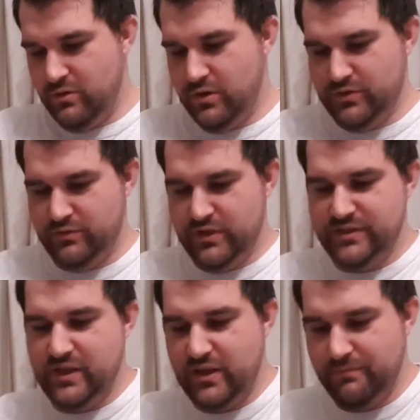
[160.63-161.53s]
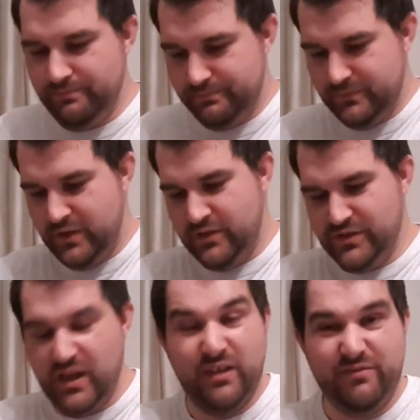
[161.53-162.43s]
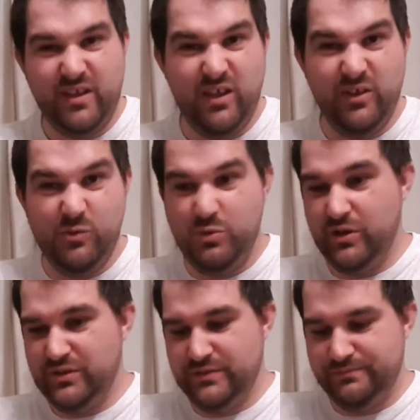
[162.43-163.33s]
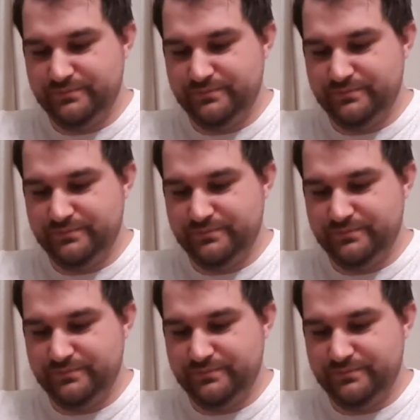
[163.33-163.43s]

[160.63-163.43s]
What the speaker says: it's really stuck in. I'm just going to have to cut the whole box.